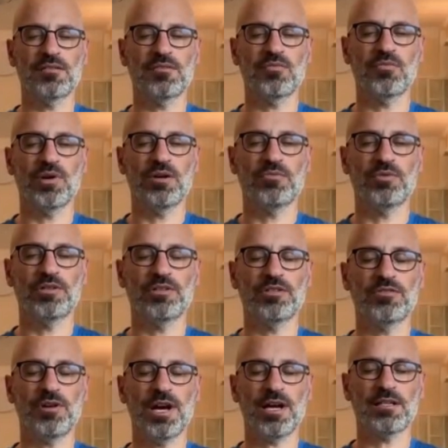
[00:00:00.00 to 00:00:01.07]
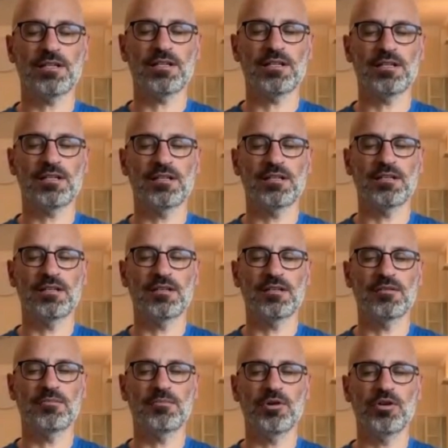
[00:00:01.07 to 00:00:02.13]
when we're distracted.
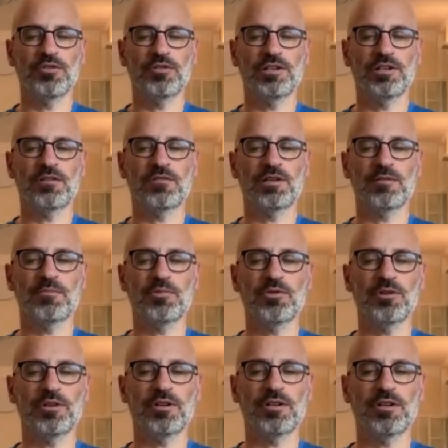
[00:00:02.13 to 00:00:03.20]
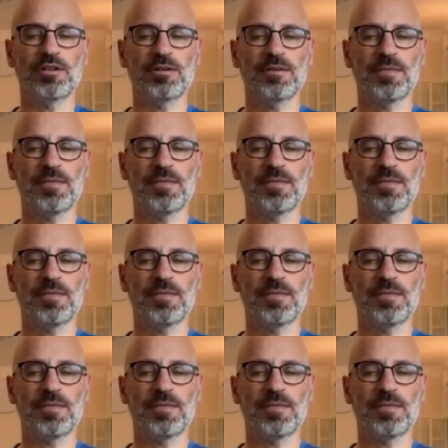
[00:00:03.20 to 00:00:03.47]
Both are equally important.